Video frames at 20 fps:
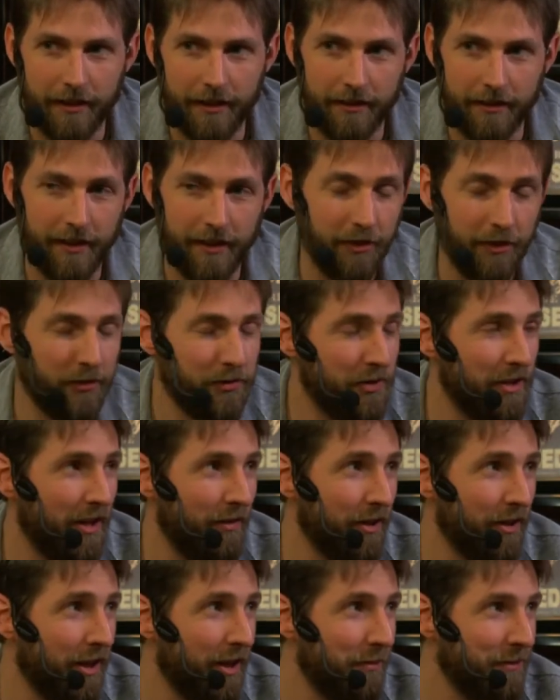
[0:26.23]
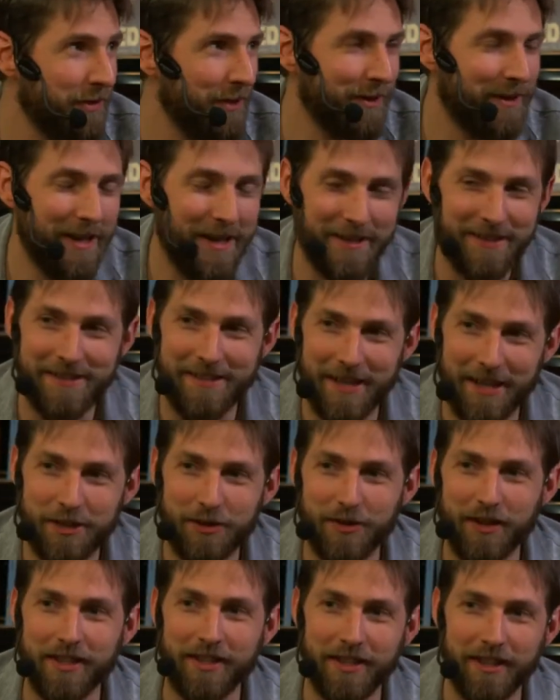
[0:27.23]
they don't really have a name, so there is the
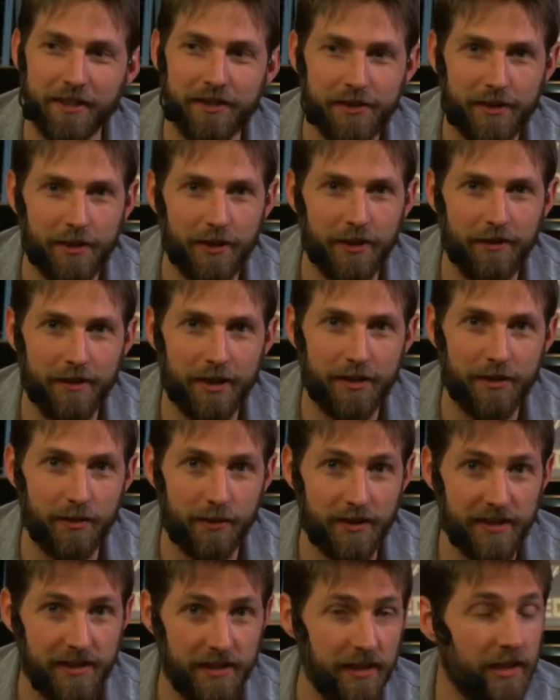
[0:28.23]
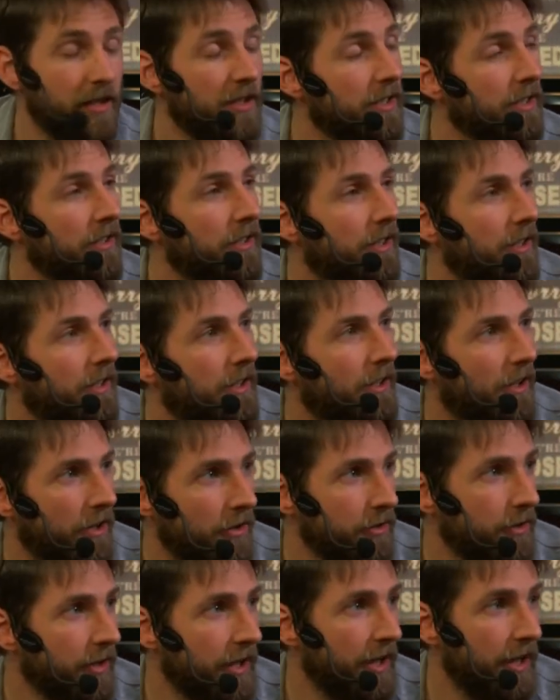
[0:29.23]
actual gear score that you see on
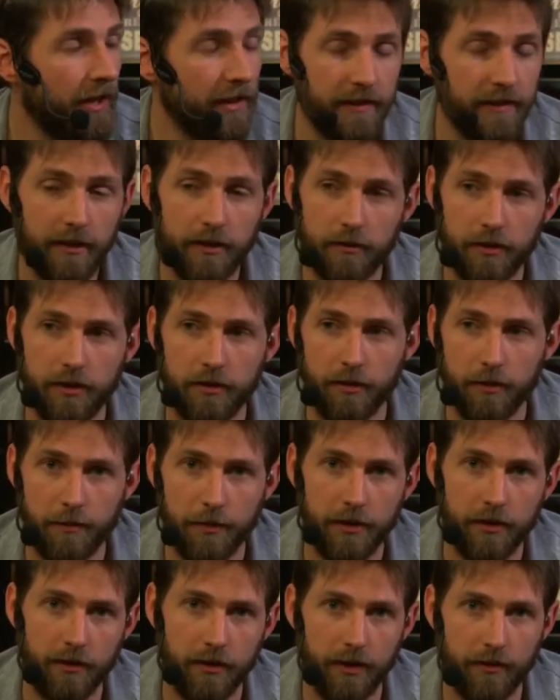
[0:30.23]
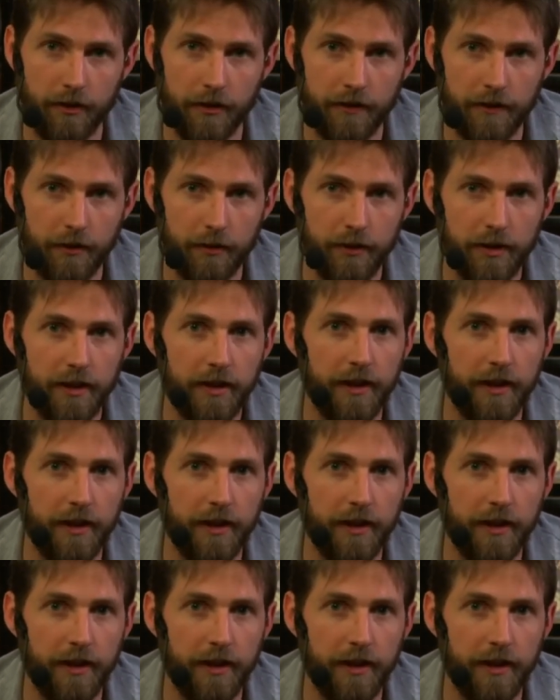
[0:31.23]
your character when you open your inventory,